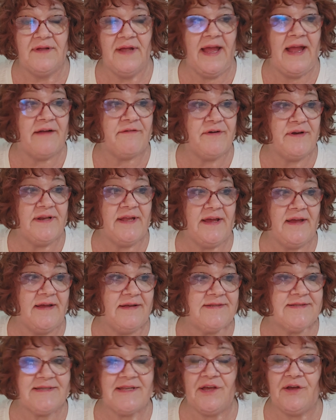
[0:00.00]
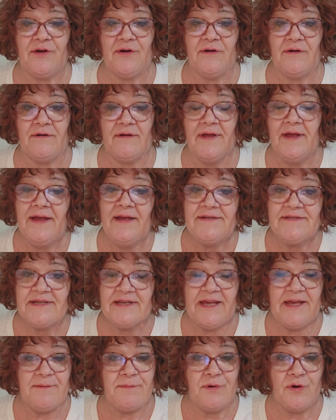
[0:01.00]
everyday skill to
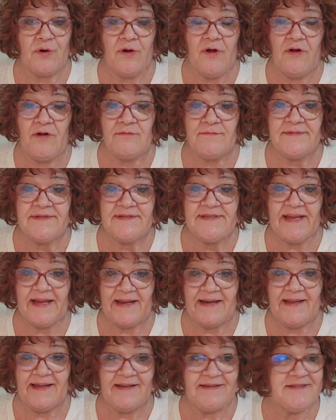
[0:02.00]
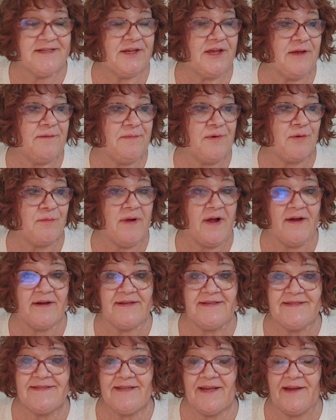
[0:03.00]
keep your home steady, to keep your body
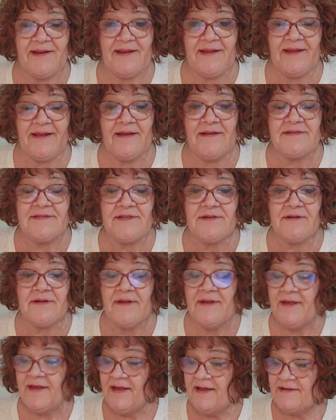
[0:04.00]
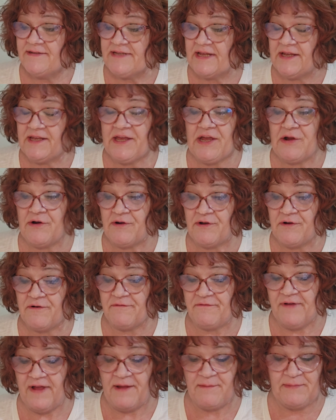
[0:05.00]
steady, and to take care of your
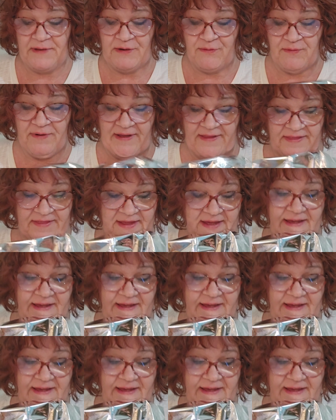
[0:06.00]
family with.